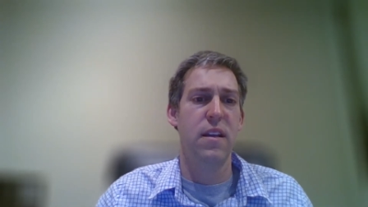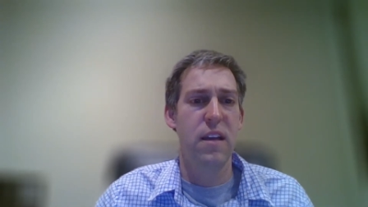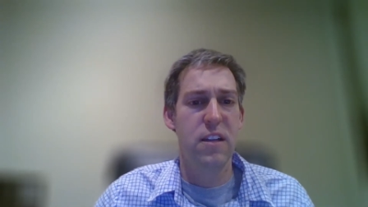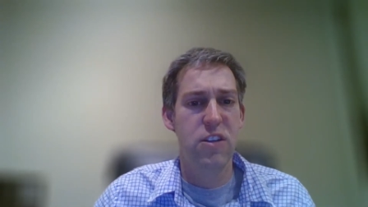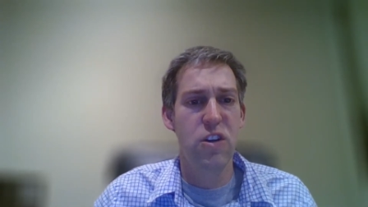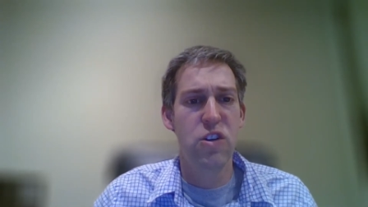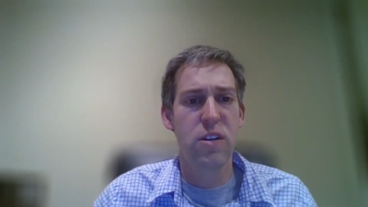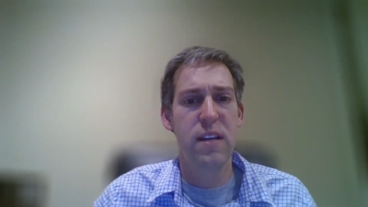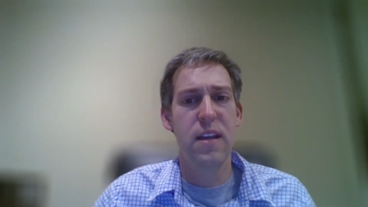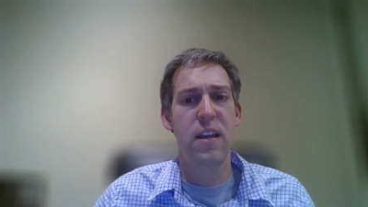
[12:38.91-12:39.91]
it's
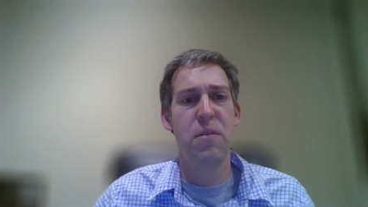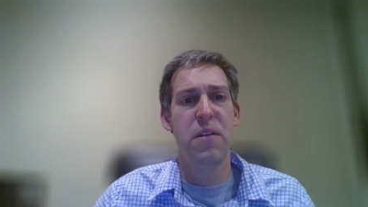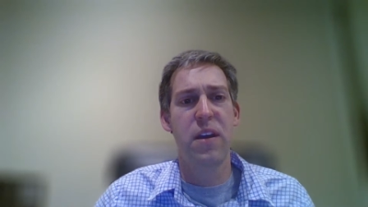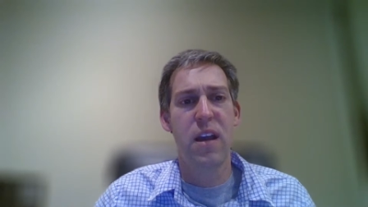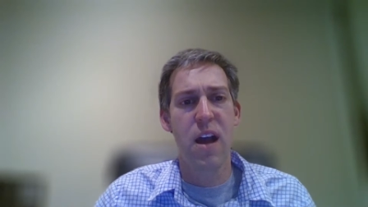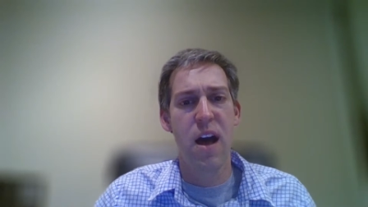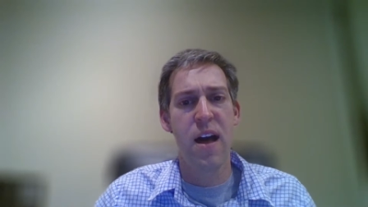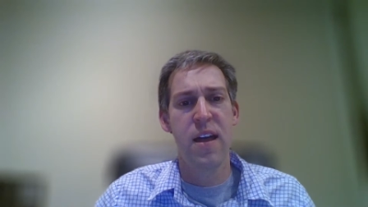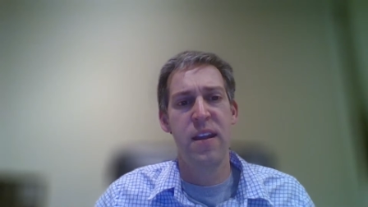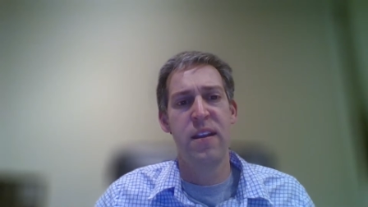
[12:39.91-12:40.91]
usually dealing with
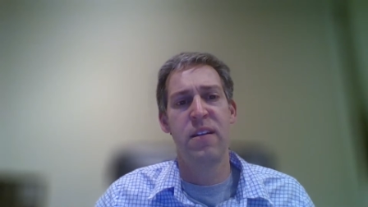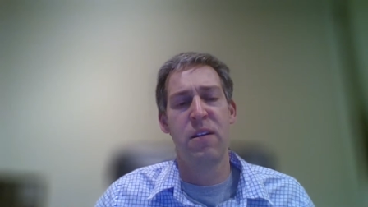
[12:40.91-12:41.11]
gut and